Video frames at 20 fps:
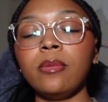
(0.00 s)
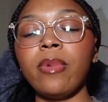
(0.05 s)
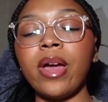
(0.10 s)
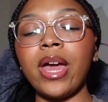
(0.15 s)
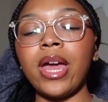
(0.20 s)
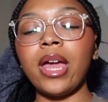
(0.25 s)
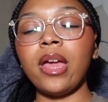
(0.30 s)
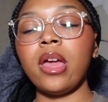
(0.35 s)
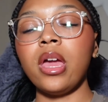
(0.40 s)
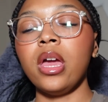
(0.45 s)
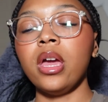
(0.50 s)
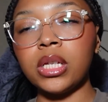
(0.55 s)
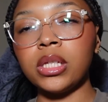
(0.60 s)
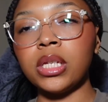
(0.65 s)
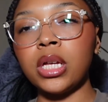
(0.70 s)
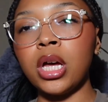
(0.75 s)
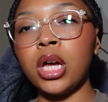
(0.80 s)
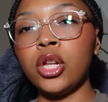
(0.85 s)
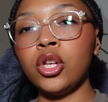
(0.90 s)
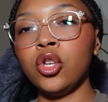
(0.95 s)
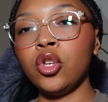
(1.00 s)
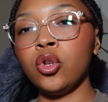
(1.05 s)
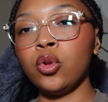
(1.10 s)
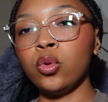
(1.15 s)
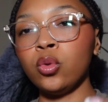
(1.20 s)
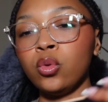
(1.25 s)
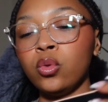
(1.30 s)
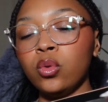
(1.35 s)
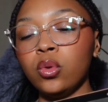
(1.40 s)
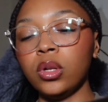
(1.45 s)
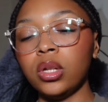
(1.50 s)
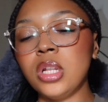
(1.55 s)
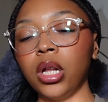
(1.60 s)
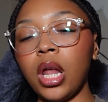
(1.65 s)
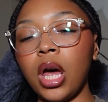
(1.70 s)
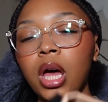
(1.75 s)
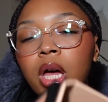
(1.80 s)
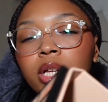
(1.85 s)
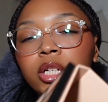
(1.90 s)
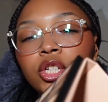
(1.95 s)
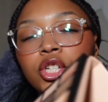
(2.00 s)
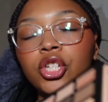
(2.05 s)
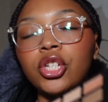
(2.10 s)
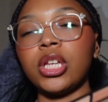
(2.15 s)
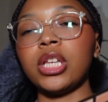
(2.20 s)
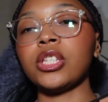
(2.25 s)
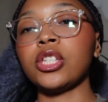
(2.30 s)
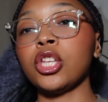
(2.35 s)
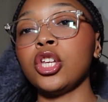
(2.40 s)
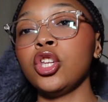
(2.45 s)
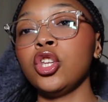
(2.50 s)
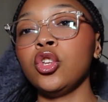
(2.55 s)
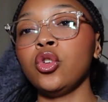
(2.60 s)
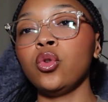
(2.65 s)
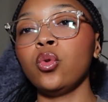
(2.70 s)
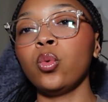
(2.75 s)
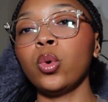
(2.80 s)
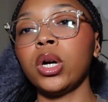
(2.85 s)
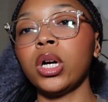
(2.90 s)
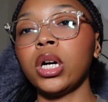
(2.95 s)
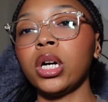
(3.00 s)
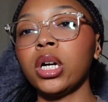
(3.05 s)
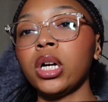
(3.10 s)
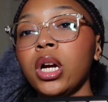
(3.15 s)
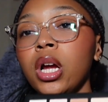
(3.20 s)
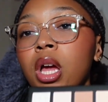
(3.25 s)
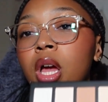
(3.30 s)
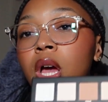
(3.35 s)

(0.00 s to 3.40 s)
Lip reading: Bay. This isn't a new launch, it's a newer.